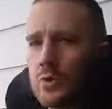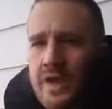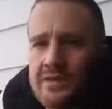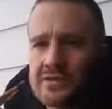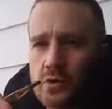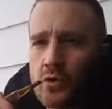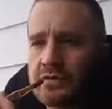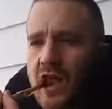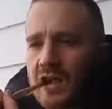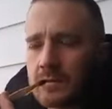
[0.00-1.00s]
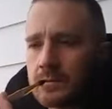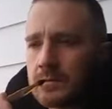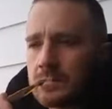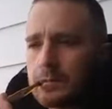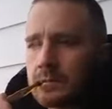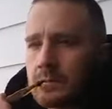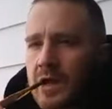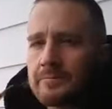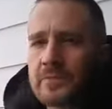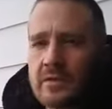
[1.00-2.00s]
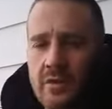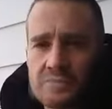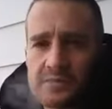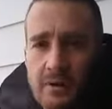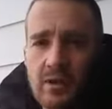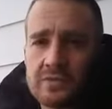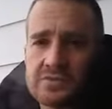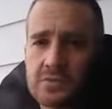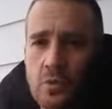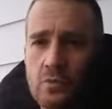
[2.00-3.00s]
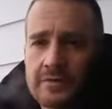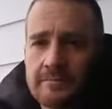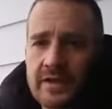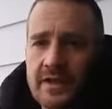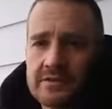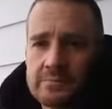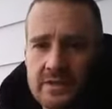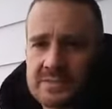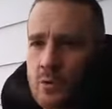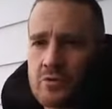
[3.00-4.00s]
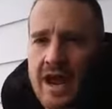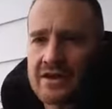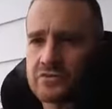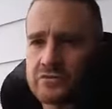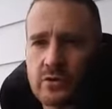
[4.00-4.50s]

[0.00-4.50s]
Okay, the stove. Now the smell of the stove is much more natural.